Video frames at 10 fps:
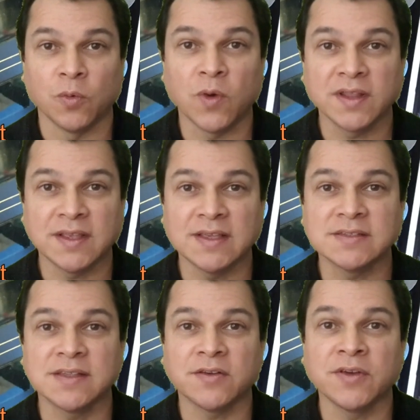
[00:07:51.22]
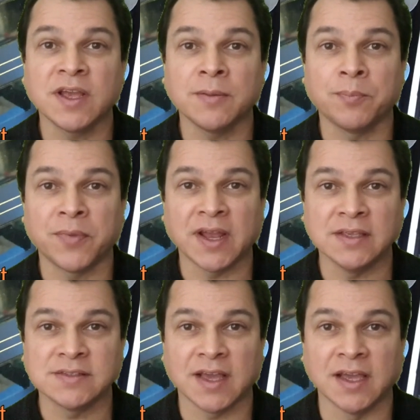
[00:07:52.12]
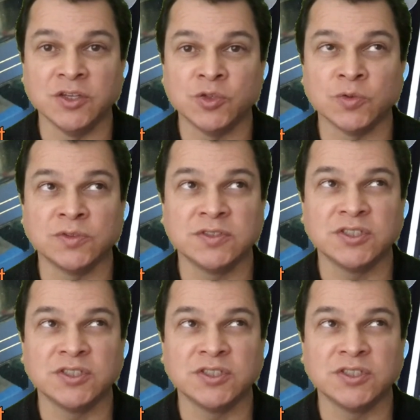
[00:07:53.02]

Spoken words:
What is the real price I should